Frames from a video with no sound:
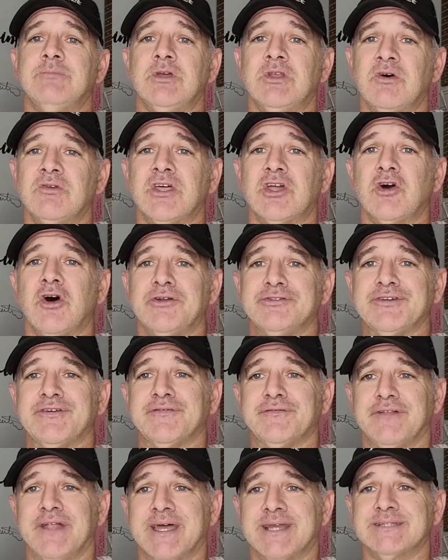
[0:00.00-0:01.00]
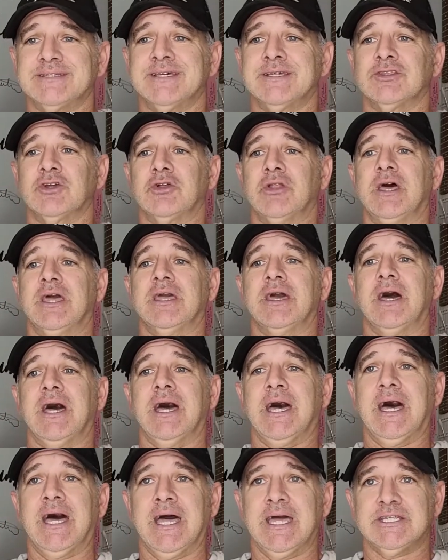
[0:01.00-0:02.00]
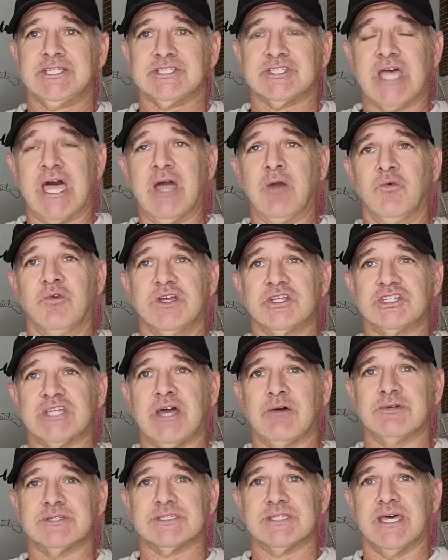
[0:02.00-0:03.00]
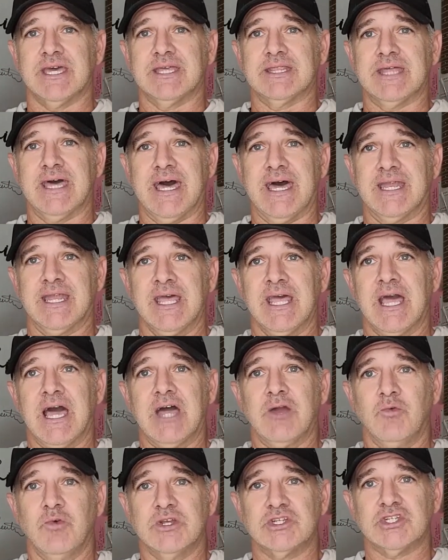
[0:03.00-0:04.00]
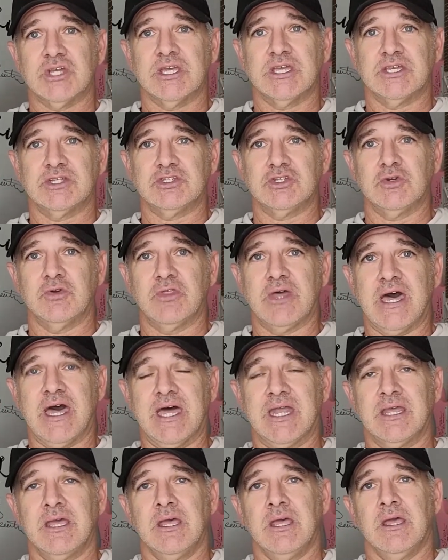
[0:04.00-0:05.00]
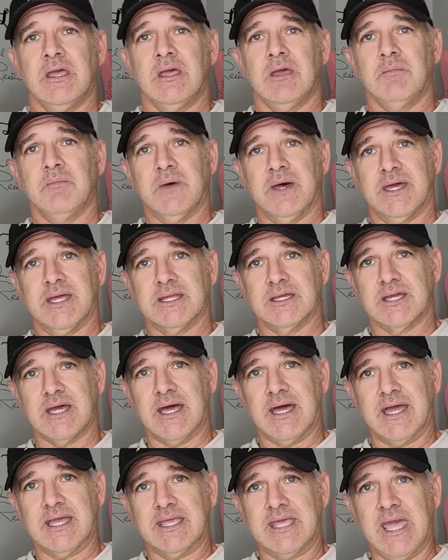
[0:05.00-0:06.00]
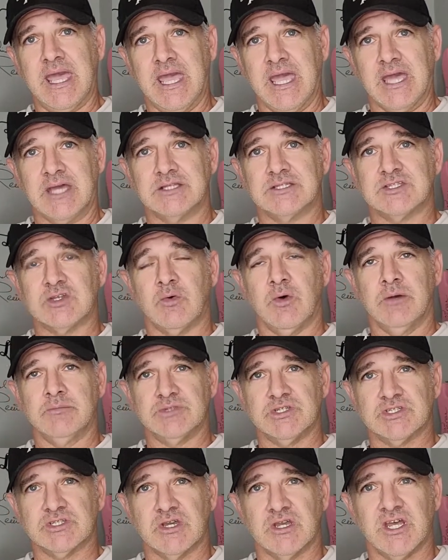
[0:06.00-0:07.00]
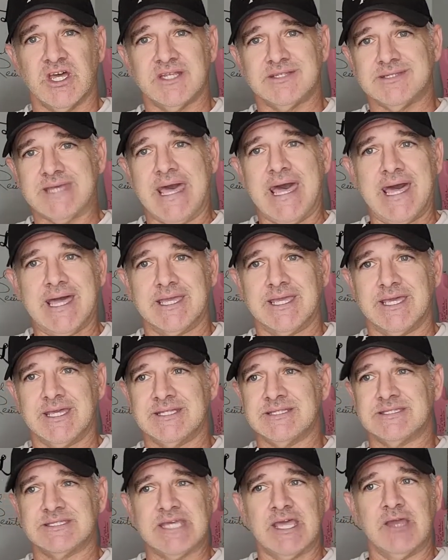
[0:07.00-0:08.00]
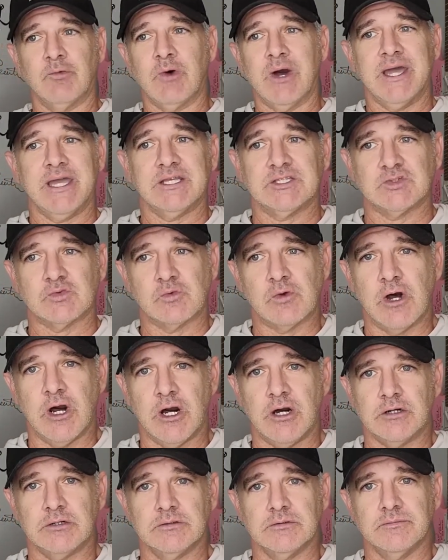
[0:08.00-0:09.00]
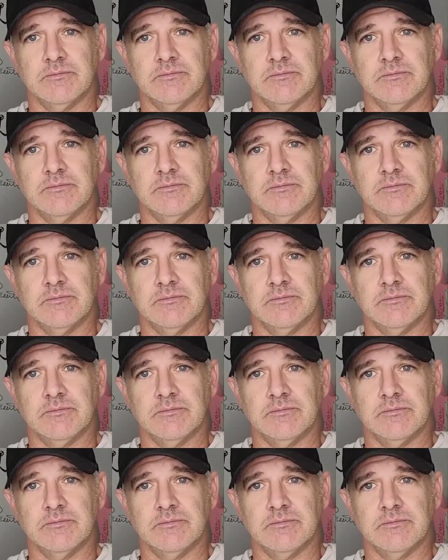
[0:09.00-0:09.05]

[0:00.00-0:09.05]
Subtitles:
You know, they call it deflecting. They're like, I wish I was like that. I wish I could do that, but I can't, so I'm just going to attack it and say why it's wrong.